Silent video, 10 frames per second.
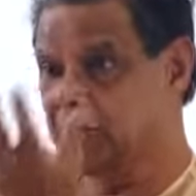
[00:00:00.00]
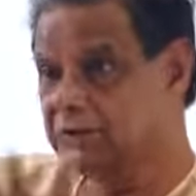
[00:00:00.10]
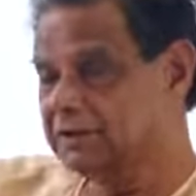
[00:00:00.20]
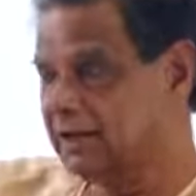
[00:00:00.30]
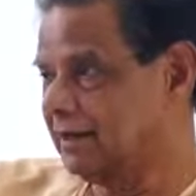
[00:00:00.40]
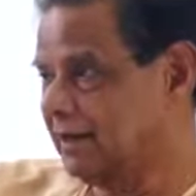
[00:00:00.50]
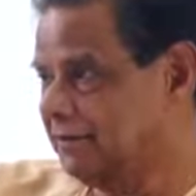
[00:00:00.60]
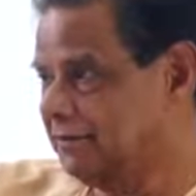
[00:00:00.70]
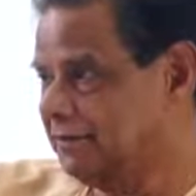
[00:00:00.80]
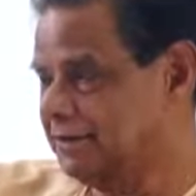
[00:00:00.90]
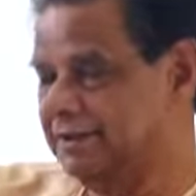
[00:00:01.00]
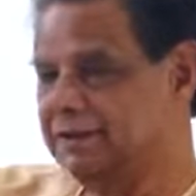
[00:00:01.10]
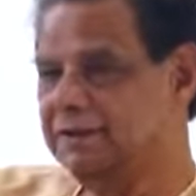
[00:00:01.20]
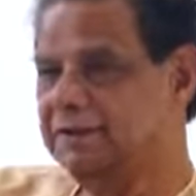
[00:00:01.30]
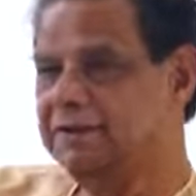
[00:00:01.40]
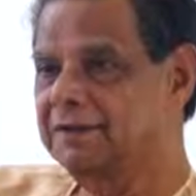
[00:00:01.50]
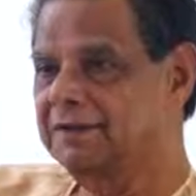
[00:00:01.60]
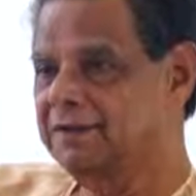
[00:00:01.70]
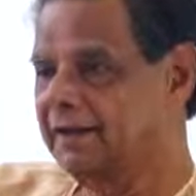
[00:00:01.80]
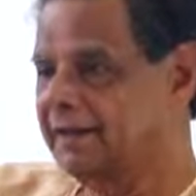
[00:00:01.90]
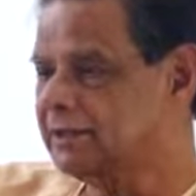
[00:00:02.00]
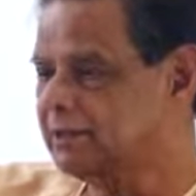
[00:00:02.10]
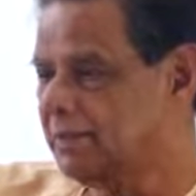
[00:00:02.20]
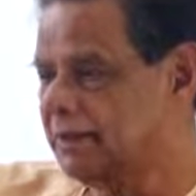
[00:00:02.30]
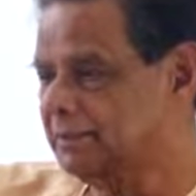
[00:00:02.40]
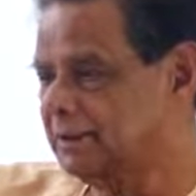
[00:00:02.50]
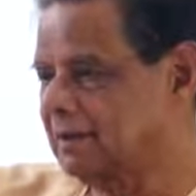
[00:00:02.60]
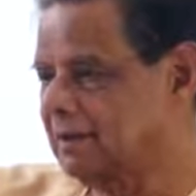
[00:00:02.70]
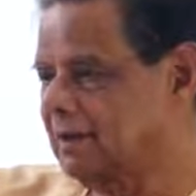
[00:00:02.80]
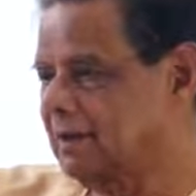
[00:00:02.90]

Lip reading: Force their life, you see. It has to happen.